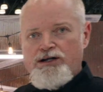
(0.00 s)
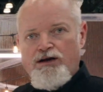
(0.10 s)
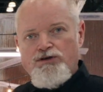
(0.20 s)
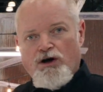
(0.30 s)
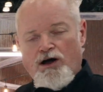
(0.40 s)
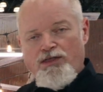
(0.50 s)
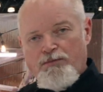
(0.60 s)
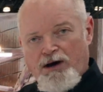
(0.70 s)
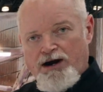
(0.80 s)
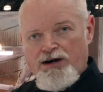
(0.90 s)
Gives you all
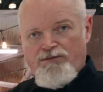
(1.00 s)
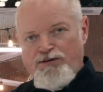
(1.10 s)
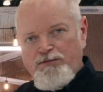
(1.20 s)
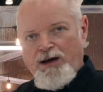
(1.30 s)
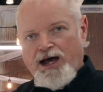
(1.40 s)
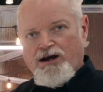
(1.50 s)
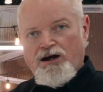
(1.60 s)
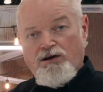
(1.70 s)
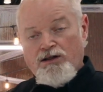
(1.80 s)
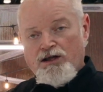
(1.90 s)
the monitor feedback
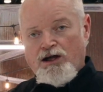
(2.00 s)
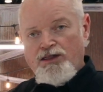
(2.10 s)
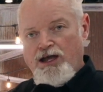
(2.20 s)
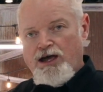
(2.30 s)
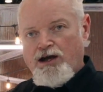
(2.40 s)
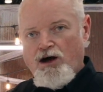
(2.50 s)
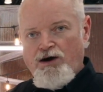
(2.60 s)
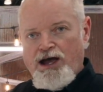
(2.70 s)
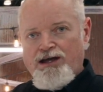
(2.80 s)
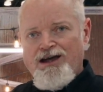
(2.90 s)
on the
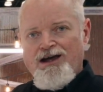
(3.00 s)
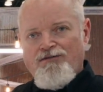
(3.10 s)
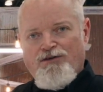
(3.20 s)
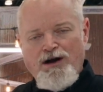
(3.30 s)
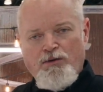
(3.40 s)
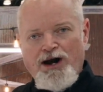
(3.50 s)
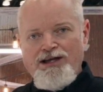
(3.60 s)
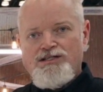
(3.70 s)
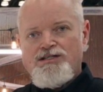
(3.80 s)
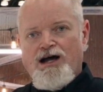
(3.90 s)
codec, frame
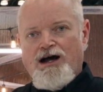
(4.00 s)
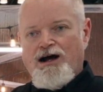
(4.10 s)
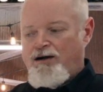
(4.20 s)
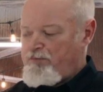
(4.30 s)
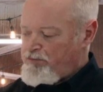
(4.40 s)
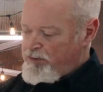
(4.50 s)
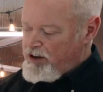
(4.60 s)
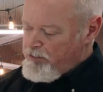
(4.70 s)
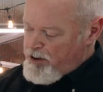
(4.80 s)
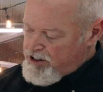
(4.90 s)
rates,
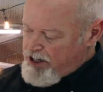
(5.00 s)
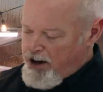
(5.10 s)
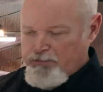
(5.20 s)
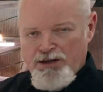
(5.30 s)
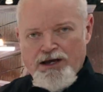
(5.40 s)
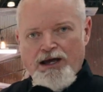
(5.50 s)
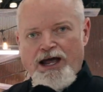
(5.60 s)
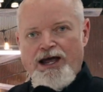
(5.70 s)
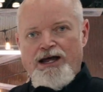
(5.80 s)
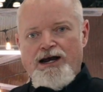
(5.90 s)
bit depth,
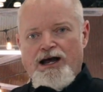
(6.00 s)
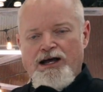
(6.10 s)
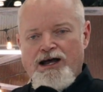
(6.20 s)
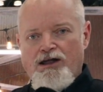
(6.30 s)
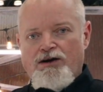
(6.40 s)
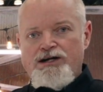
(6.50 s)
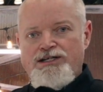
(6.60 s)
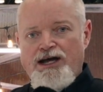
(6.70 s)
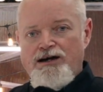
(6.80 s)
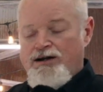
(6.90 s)
and color
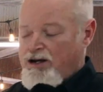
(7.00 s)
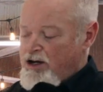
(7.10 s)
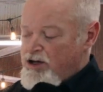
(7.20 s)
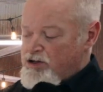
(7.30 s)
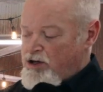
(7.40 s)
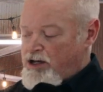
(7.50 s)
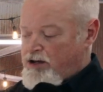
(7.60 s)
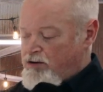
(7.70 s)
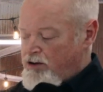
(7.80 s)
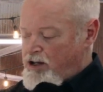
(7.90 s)
intent. So
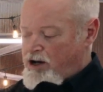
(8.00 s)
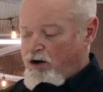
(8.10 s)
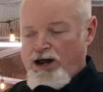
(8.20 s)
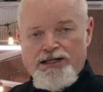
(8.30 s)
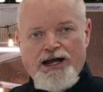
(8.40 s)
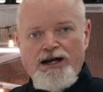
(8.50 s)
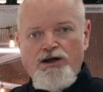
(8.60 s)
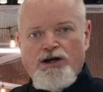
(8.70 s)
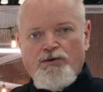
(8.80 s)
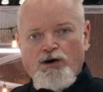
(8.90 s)
the codec that
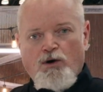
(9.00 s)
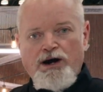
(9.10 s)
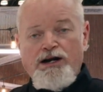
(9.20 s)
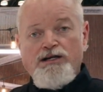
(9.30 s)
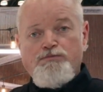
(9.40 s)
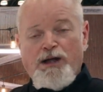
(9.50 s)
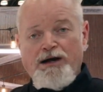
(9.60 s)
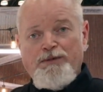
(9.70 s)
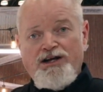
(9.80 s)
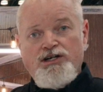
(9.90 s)
you can record in is
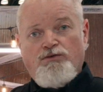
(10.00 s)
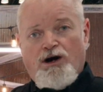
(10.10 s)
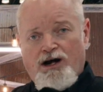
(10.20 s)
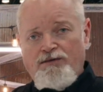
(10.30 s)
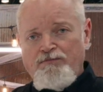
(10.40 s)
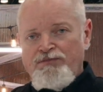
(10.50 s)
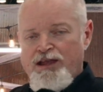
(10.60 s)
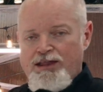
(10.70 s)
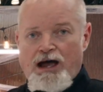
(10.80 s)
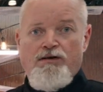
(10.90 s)
Blackmagic RAW.
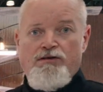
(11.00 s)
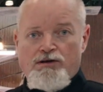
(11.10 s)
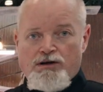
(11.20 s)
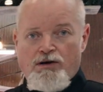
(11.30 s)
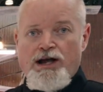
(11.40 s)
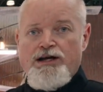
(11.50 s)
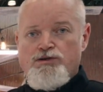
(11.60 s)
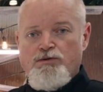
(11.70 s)
That codec